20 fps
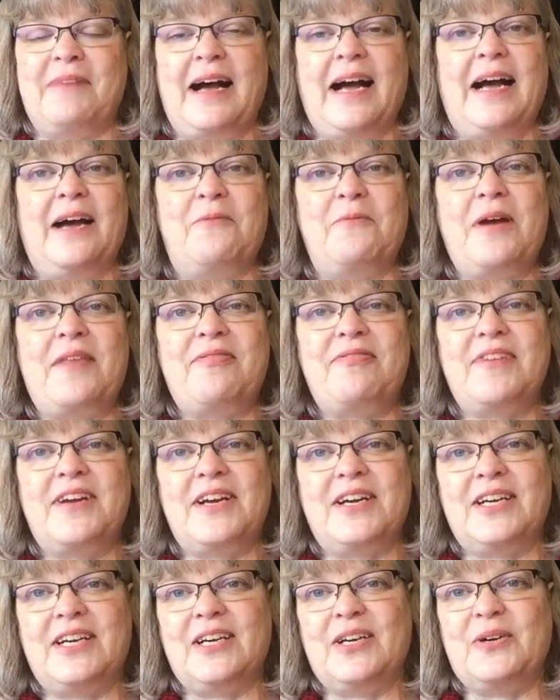I went
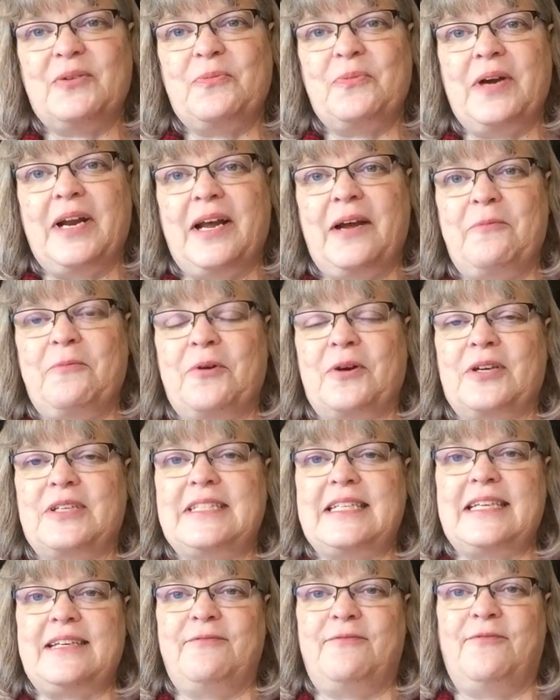there when I
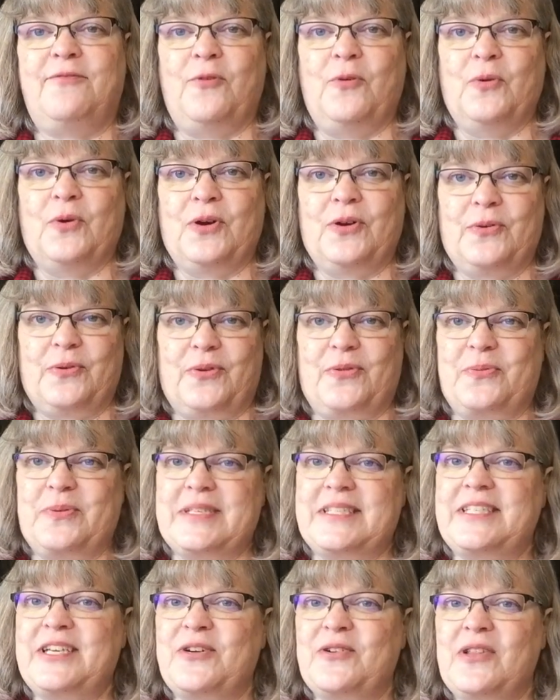worked for
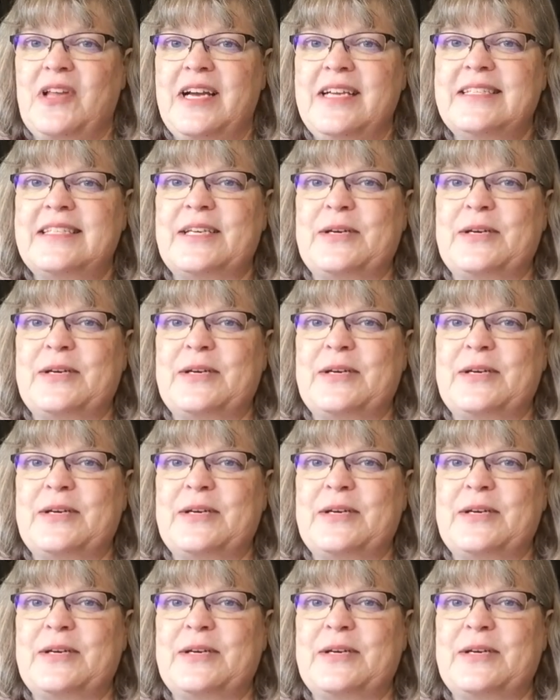Northwest Airlines.